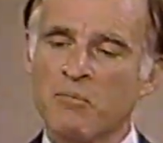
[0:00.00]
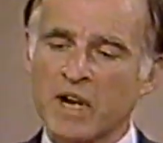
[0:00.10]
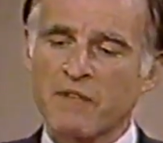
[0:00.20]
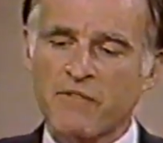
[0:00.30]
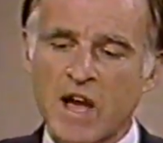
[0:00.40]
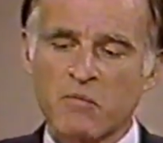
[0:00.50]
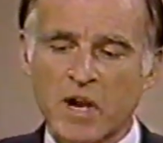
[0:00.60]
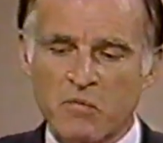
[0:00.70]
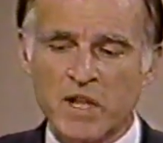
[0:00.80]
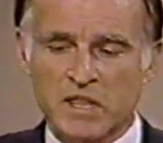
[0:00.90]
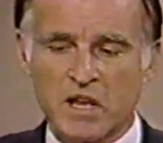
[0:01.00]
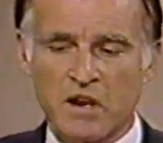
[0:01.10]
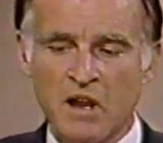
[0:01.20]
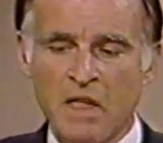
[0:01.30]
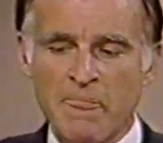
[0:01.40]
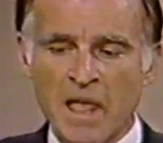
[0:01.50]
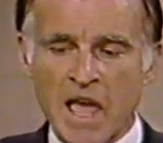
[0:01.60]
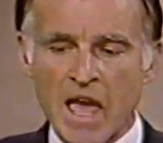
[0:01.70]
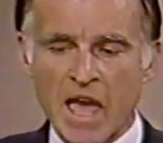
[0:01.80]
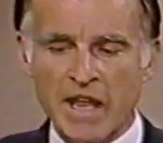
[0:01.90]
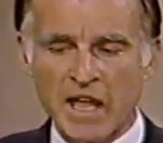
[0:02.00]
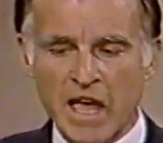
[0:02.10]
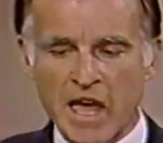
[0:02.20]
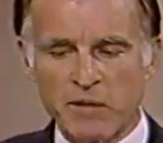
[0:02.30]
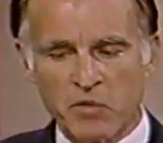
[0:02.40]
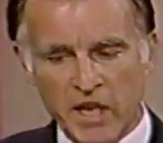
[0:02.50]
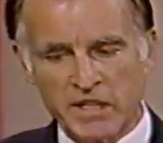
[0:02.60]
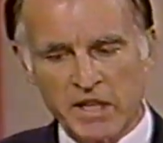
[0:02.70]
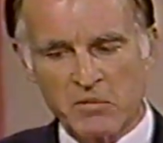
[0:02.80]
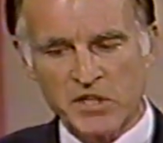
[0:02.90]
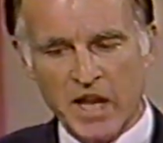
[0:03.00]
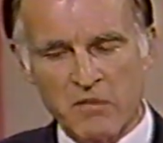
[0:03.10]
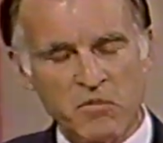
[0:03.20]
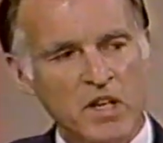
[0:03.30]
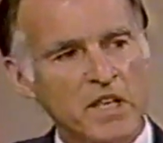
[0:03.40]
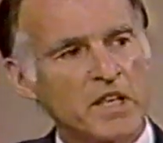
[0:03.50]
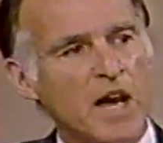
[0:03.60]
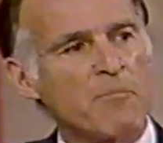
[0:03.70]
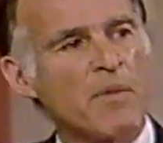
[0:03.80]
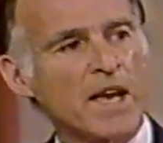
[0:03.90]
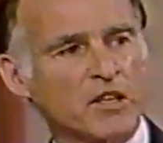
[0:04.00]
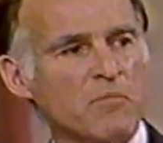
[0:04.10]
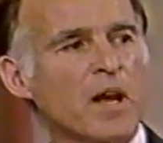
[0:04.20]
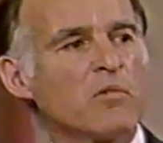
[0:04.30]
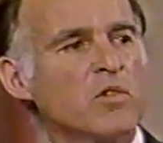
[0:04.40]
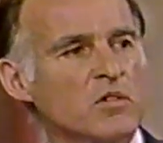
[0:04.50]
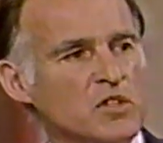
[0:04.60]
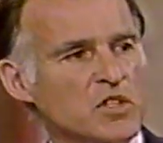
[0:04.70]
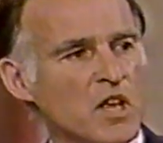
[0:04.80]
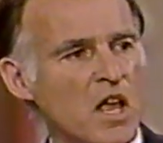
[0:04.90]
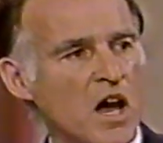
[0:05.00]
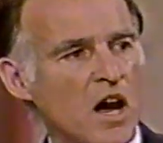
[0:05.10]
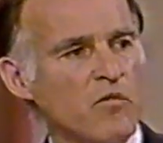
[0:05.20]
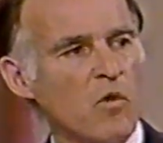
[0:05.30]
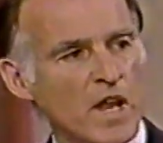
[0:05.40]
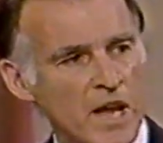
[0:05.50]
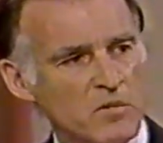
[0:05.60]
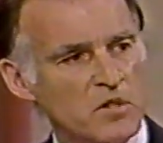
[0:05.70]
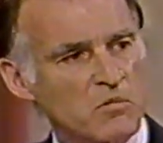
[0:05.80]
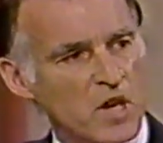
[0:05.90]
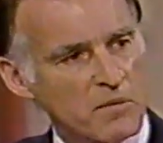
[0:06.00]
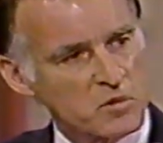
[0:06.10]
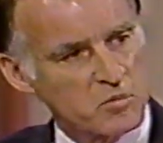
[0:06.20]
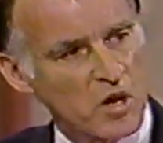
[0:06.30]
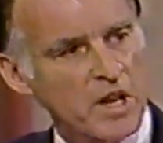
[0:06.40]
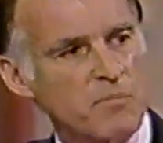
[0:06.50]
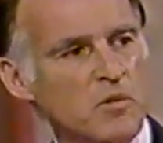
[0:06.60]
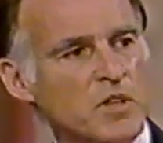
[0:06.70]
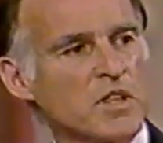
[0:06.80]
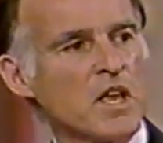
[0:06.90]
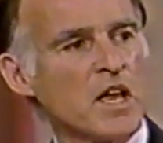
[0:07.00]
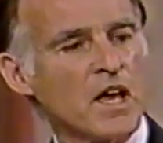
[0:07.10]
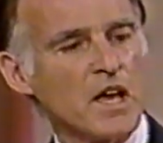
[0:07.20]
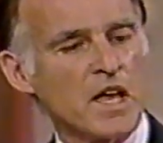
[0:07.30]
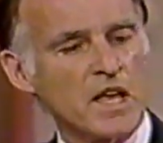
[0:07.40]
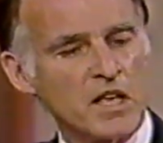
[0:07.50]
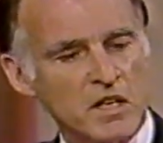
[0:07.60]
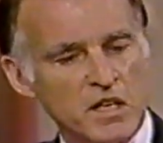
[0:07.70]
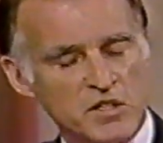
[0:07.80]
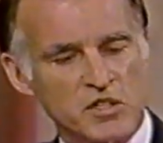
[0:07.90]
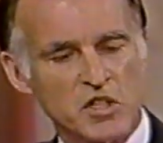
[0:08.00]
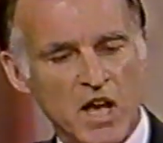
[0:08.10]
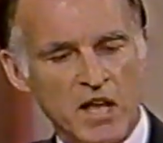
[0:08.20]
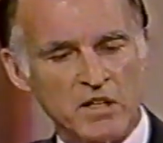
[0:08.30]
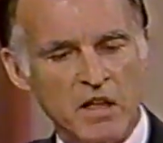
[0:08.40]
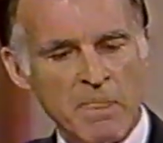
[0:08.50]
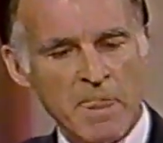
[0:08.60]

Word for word: But I found when I went there, and, and what I did was I really got back to my roots of what I was, what I was brought up with uh, as a child.